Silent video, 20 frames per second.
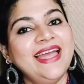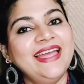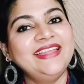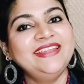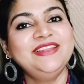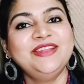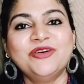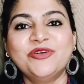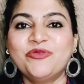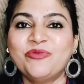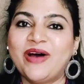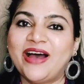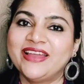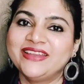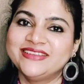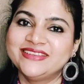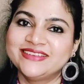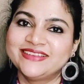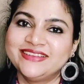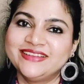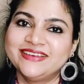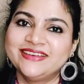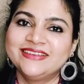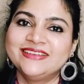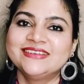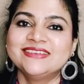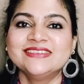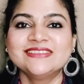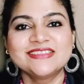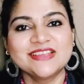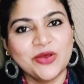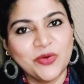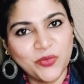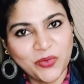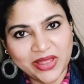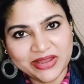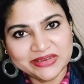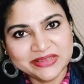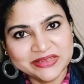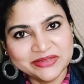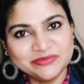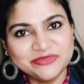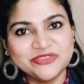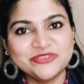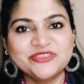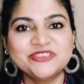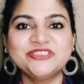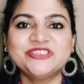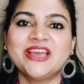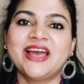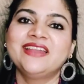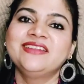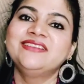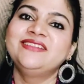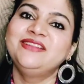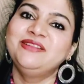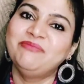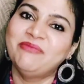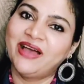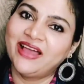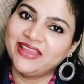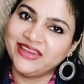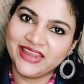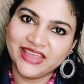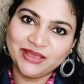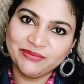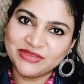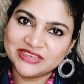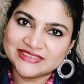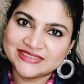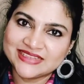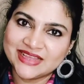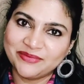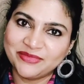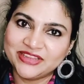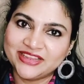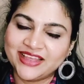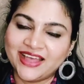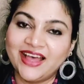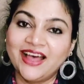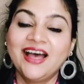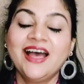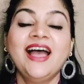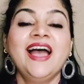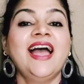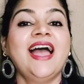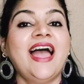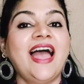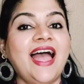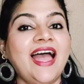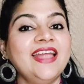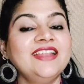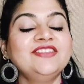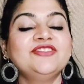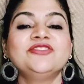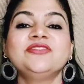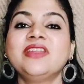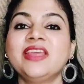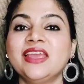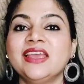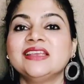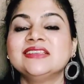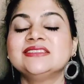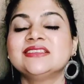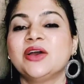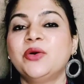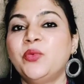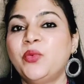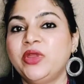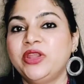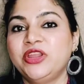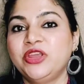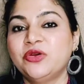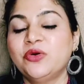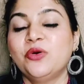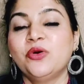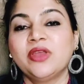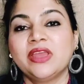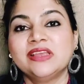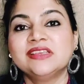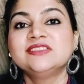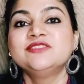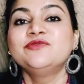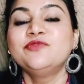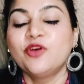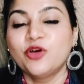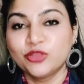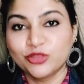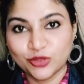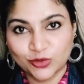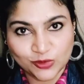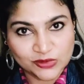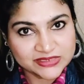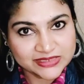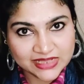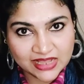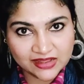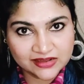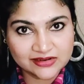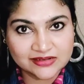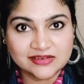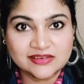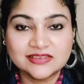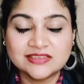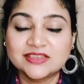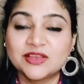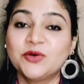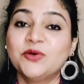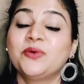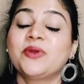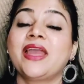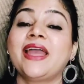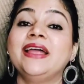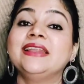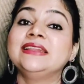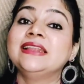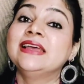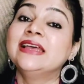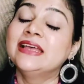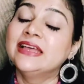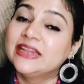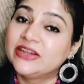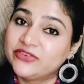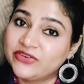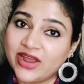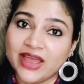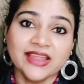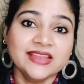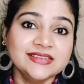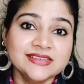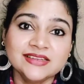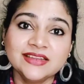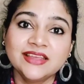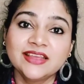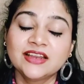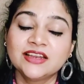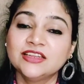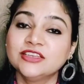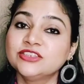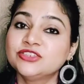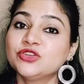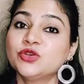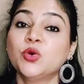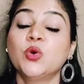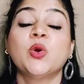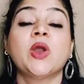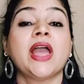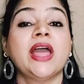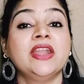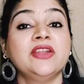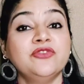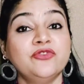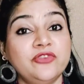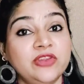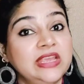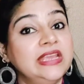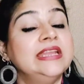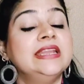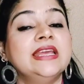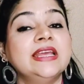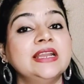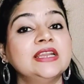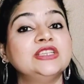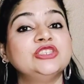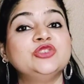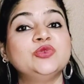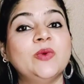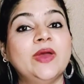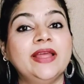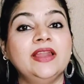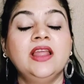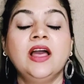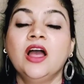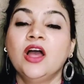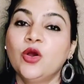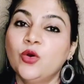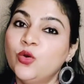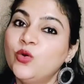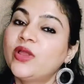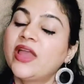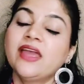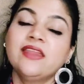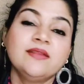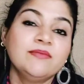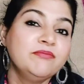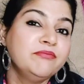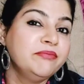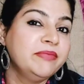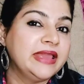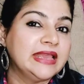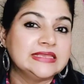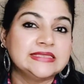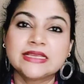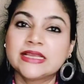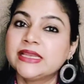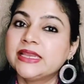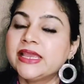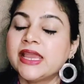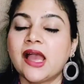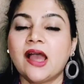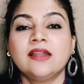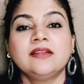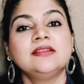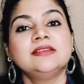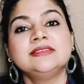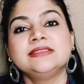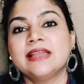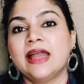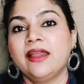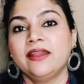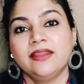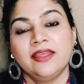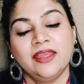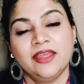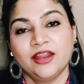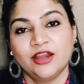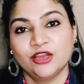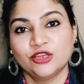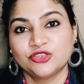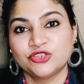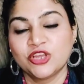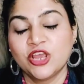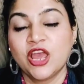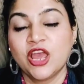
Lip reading: Hello my dear learners, welcome to the channel. My name is Namita and today's video is for those learners who can write in English, who can read English well, who can basically understand English.